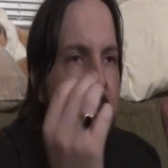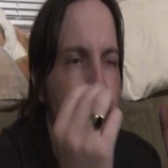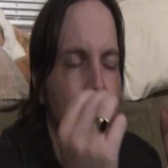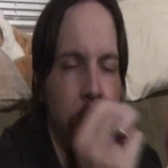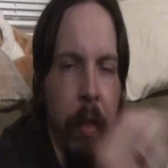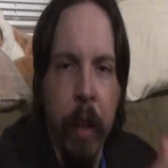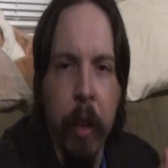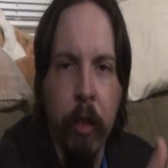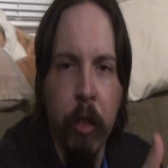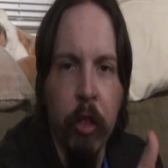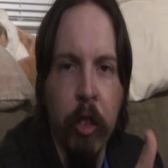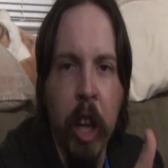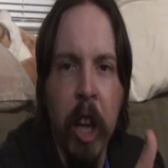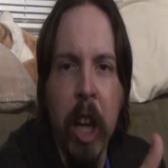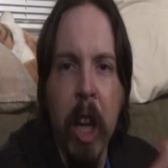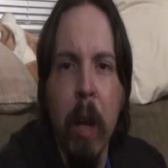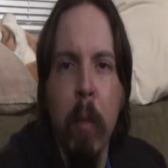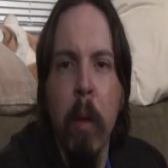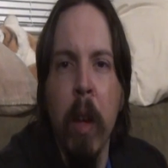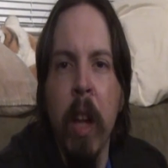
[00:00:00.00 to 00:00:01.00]
This
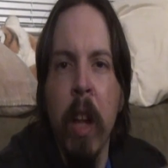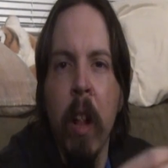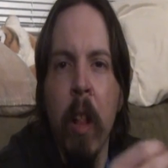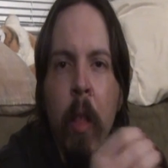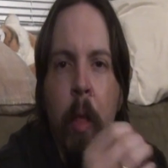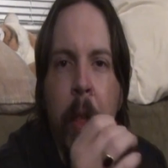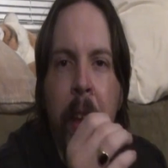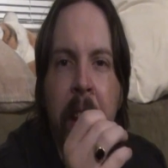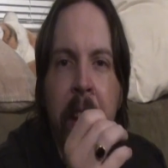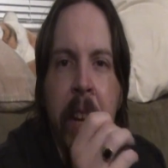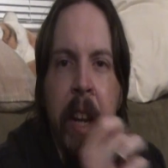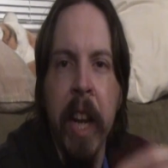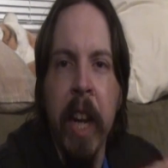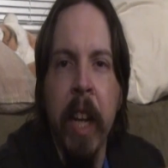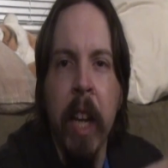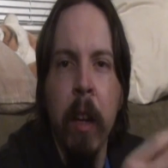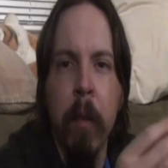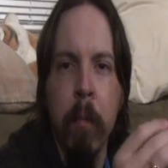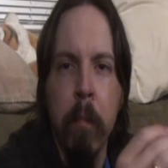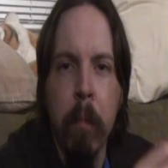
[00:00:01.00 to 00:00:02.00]
game, they
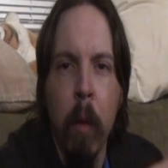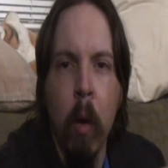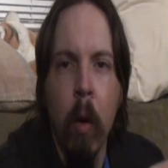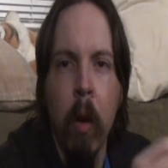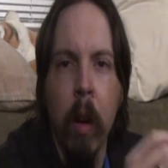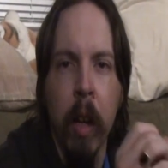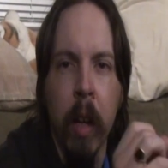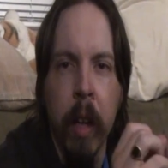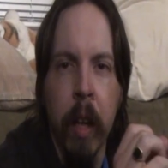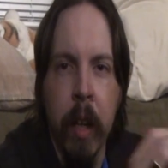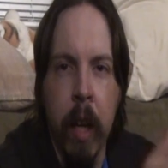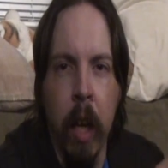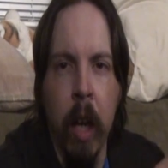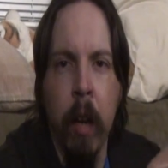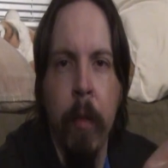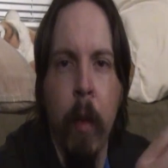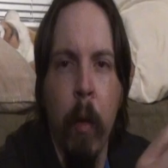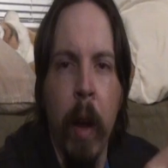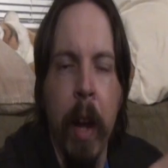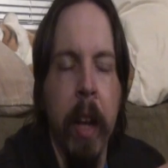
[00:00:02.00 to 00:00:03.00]
needed more
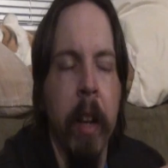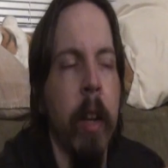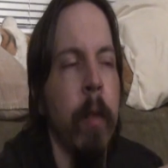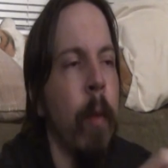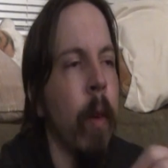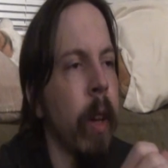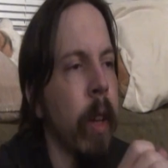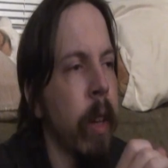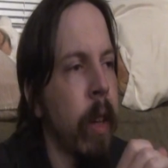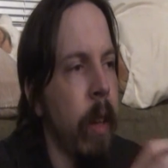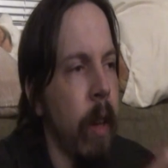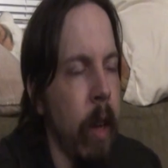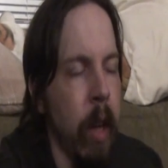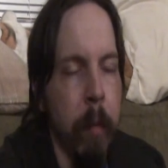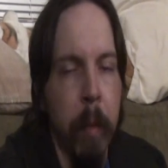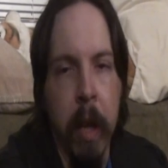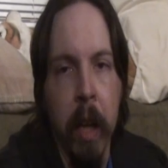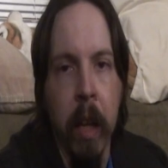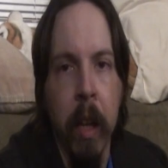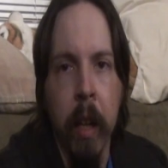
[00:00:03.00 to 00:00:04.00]
color variety for
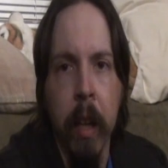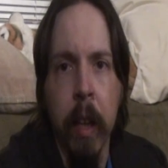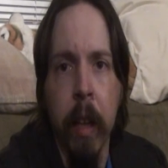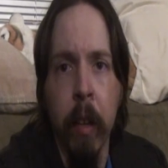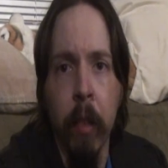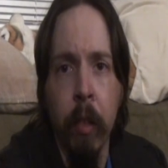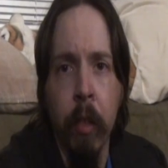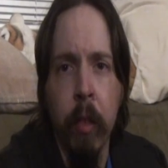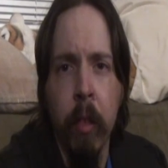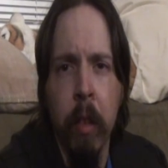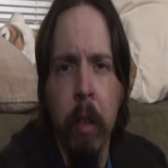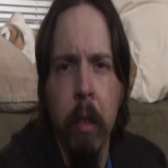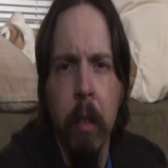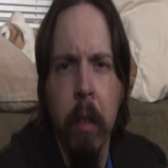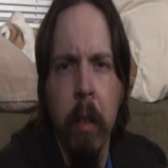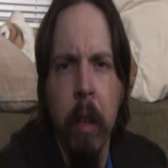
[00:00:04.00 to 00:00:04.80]
Kirby, at least.